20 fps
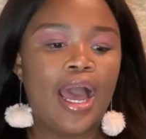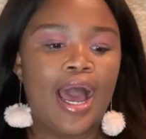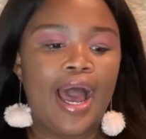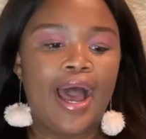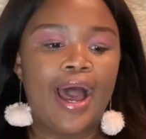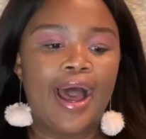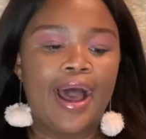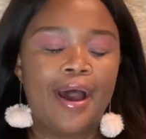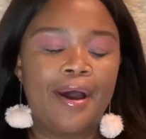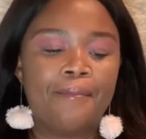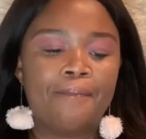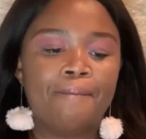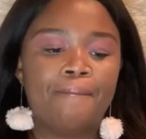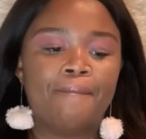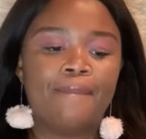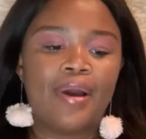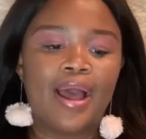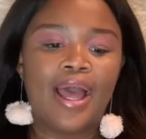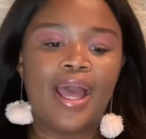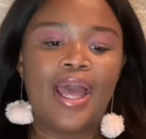
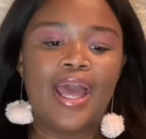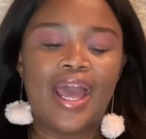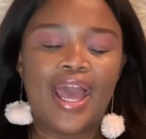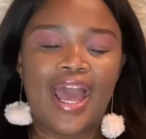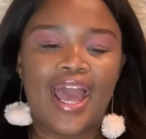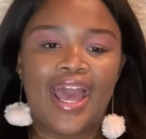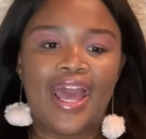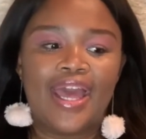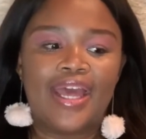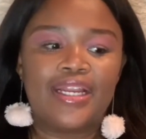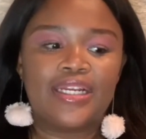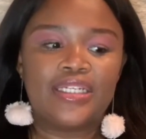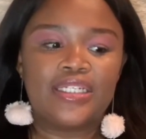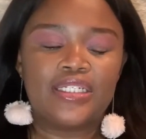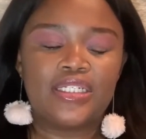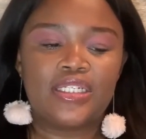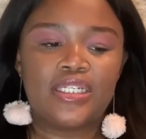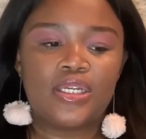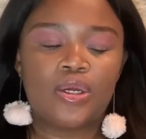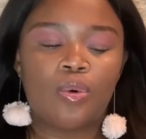
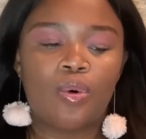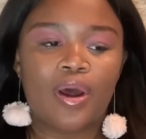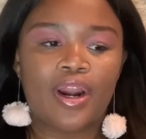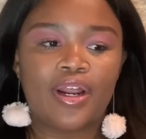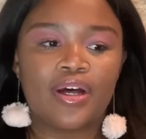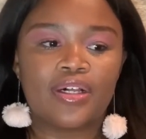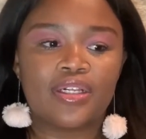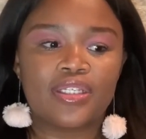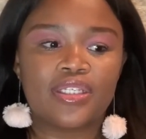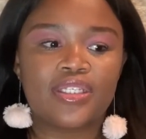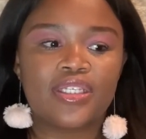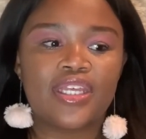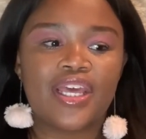And what else?